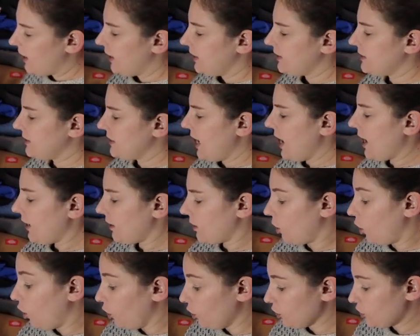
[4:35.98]
It's
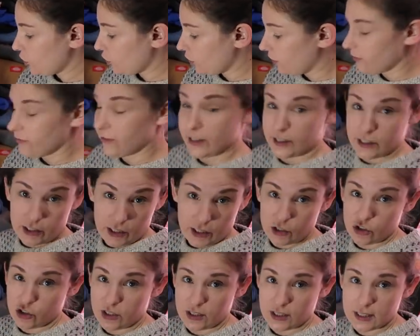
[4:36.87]
not ultra
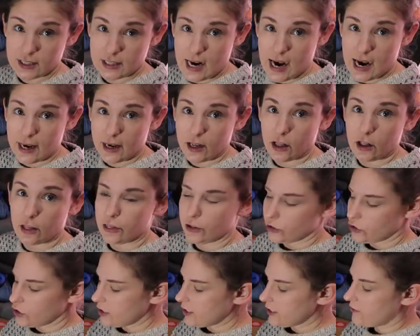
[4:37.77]
vintage in style.
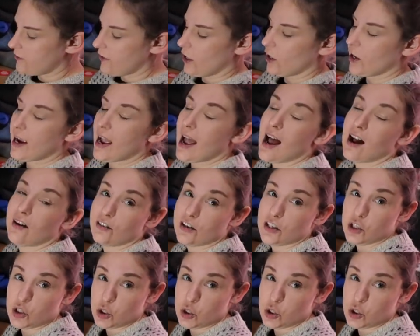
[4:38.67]
They're just very heavy